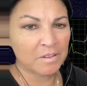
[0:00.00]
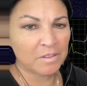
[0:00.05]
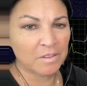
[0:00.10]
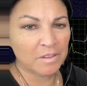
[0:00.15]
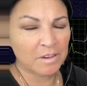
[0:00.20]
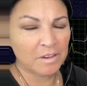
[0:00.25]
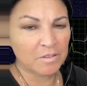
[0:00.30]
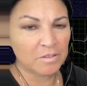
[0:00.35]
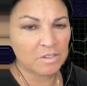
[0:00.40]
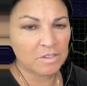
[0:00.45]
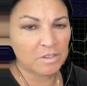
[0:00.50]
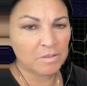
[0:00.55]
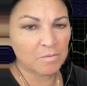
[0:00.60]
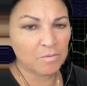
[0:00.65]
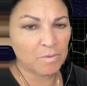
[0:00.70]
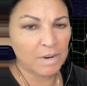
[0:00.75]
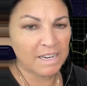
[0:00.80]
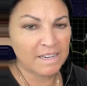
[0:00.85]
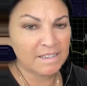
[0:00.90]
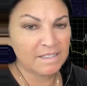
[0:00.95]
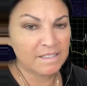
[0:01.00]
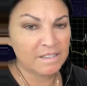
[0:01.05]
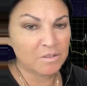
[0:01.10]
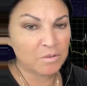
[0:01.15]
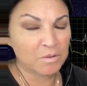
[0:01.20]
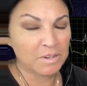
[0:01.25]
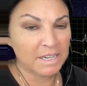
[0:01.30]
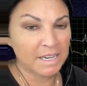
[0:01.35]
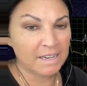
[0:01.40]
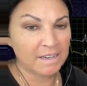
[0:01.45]
here's the red is the
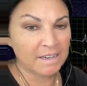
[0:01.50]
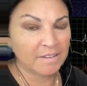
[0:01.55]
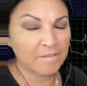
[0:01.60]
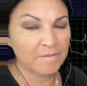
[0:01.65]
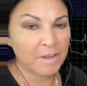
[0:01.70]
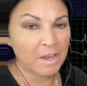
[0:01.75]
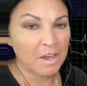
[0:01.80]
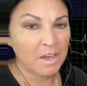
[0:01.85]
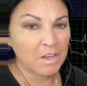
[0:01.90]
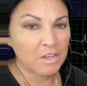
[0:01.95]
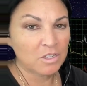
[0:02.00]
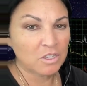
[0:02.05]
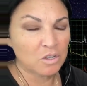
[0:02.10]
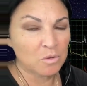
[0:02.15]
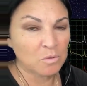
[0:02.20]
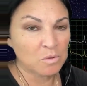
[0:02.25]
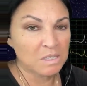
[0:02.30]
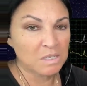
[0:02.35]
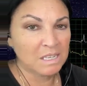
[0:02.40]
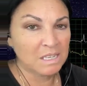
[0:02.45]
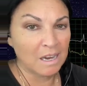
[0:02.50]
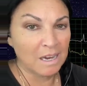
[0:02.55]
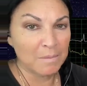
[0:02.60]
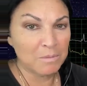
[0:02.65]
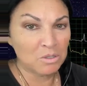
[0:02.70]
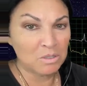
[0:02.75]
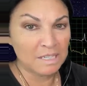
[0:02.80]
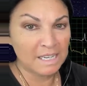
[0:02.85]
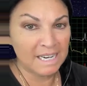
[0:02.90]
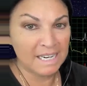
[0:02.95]
creative. So
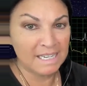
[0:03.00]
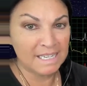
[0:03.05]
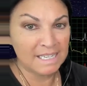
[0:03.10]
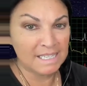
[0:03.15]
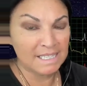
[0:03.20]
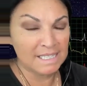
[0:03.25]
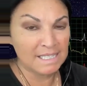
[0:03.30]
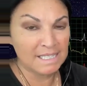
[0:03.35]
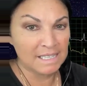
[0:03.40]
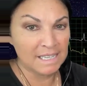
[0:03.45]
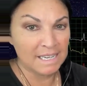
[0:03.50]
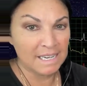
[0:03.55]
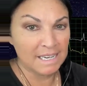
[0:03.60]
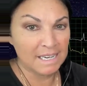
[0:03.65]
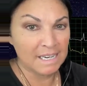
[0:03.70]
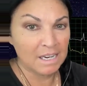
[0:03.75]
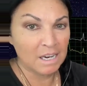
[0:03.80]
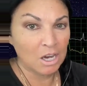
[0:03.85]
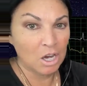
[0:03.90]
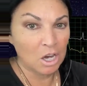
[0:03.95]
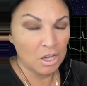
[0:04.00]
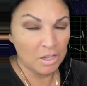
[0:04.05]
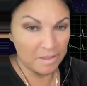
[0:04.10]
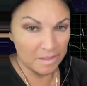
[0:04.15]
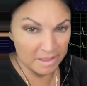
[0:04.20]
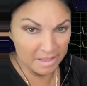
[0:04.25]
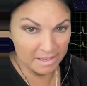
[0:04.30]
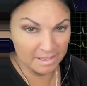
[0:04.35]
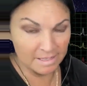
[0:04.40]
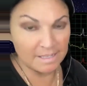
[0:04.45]
simultaneously,
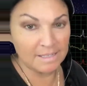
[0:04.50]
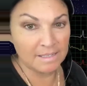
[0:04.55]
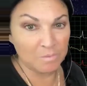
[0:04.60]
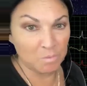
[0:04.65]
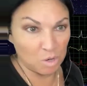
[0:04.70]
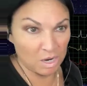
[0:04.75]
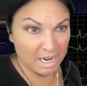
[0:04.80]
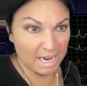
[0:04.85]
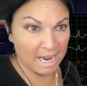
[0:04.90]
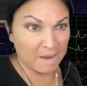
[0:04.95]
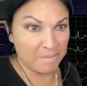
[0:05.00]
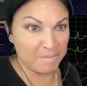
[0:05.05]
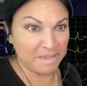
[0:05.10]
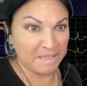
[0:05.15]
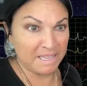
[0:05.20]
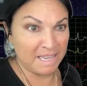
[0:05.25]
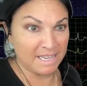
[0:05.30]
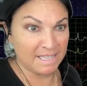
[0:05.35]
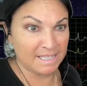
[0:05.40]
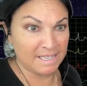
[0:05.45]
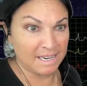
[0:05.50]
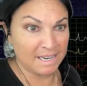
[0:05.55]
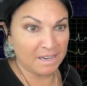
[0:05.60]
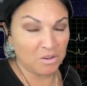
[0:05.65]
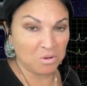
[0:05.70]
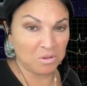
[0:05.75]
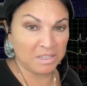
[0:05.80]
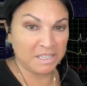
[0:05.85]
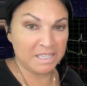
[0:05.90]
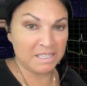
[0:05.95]
this is what happened last night,
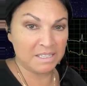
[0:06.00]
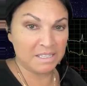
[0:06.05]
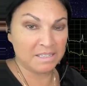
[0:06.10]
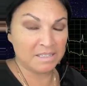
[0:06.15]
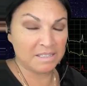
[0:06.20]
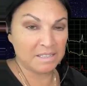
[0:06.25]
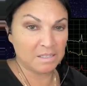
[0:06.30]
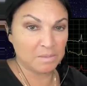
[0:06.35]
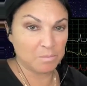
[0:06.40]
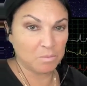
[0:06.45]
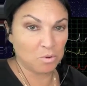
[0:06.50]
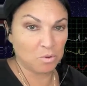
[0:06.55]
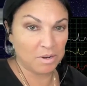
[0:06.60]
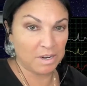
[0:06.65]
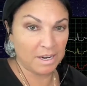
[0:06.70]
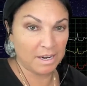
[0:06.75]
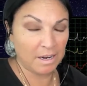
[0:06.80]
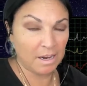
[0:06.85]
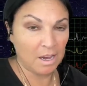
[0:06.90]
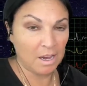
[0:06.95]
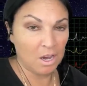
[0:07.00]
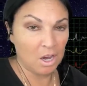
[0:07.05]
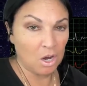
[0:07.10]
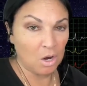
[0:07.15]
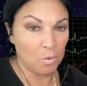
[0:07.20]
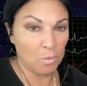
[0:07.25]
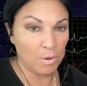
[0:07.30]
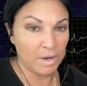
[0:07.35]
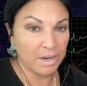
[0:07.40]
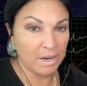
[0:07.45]
early into this morning.
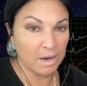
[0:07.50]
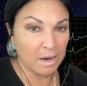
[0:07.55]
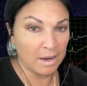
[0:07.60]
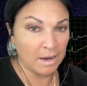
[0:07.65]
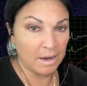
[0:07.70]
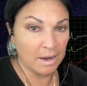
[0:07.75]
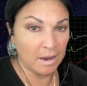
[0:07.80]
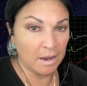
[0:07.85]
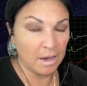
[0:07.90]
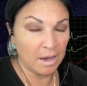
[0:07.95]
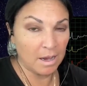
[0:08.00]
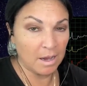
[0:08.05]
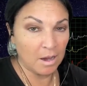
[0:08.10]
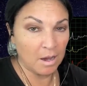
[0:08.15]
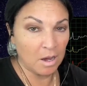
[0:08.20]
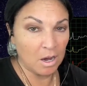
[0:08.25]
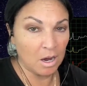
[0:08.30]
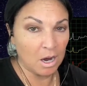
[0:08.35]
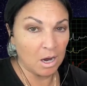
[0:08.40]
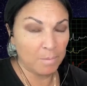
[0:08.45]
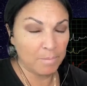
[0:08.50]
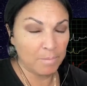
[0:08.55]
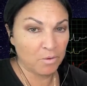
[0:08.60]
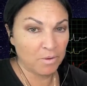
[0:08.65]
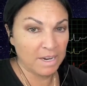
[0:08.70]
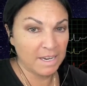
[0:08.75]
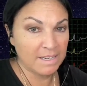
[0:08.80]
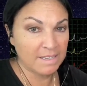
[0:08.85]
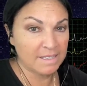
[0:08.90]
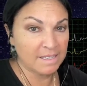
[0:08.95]
We got
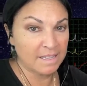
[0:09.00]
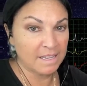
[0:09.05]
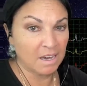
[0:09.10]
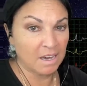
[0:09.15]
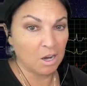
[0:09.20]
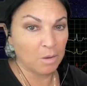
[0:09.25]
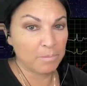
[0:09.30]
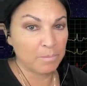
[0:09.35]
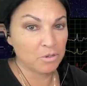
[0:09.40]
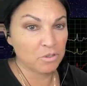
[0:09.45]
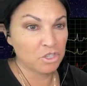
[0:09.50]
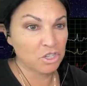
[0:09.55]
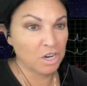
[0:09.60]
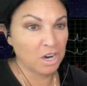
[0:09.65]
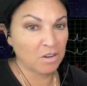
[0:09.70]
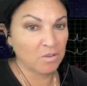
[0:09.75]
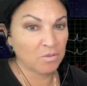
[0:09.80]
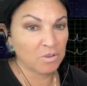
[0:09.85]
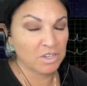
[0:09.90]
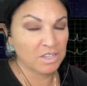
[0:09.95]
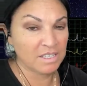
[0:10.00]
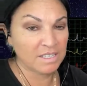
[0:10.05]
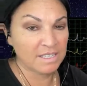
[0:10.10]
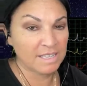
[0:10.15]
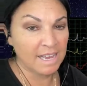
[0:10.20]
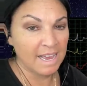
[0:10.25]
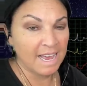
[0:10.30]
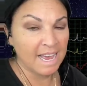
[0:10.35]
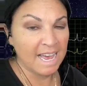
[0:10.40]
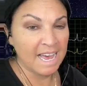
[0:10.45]
upgrades in the upper chakras,
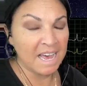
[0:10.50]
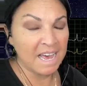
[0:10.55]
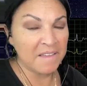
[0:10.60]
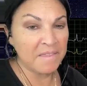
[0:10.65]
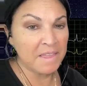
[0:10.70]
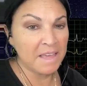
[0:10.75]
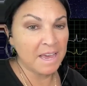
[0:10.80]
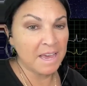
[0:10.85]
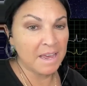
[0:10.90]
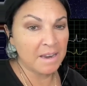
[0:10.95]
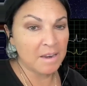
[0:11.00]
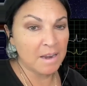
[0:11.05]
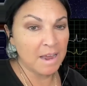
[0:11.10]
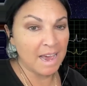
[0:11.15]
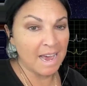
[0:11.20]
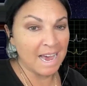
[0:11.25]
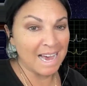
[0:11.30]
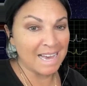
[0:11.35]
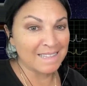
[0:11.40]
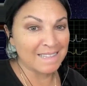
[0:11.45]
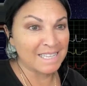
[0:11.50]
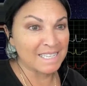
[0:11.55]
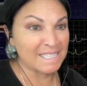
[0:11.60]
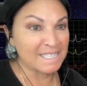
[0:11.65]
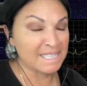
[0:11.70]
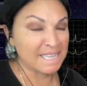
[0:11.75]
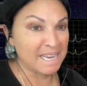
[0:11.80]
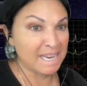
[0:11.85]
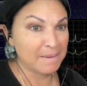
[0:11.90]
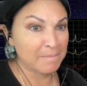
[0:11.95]
and then at the
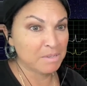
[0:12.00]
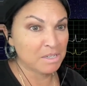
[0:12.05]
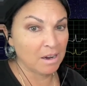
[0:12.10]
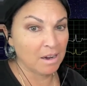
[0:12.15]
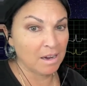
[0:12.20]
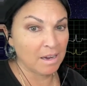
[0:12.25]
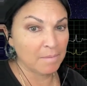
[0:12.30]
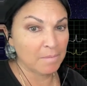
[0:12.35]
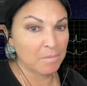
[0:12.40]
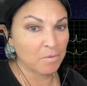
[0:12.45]
same time,